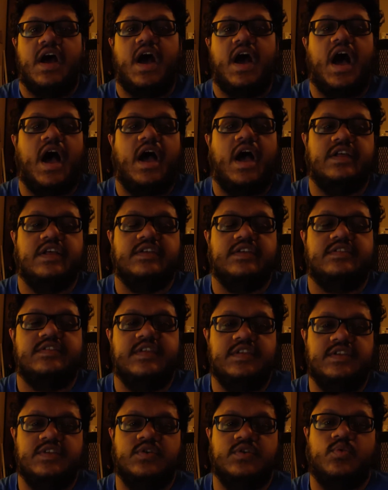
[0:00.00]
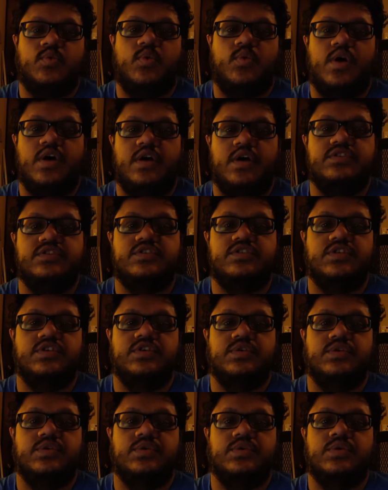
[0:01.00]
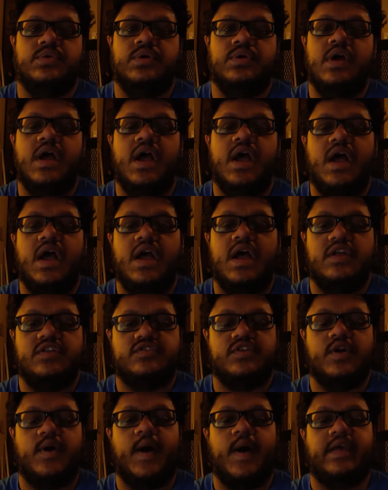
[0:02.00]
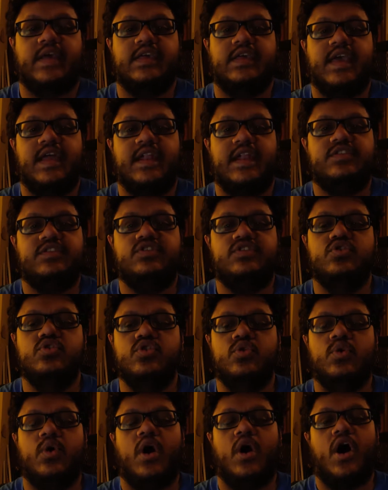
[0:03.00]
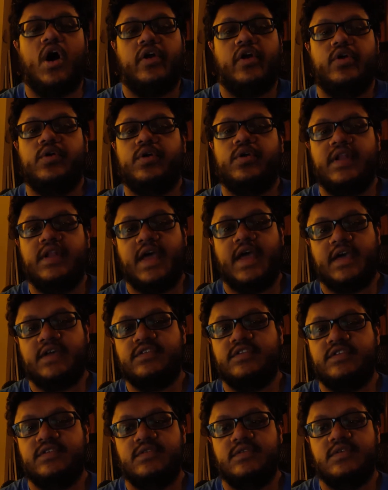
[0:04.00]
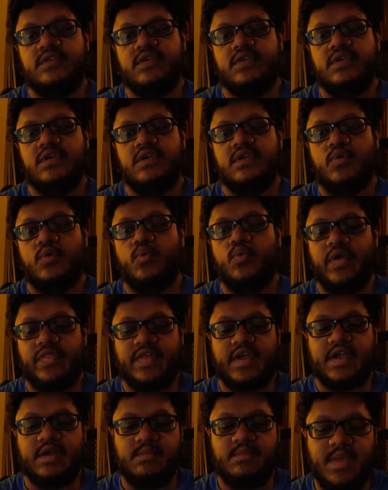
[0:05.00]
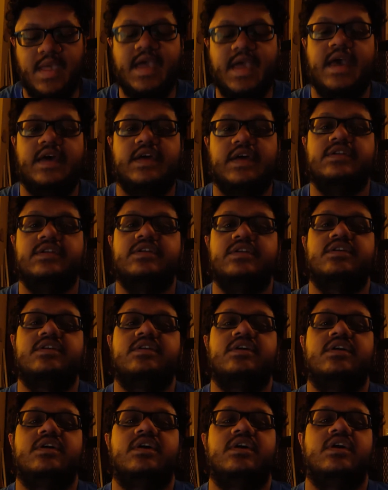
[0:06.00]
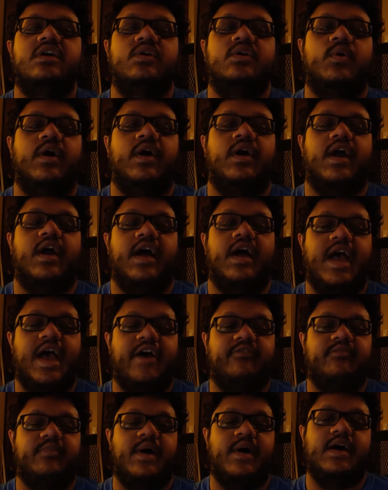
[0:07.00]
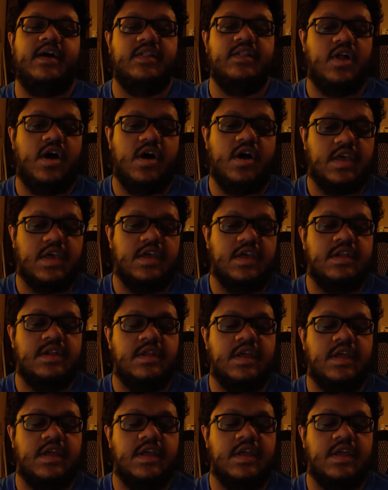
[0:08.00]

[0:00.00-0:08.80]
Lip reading: I just didn't want to, so I could get it to auto-connect with a command where I have my login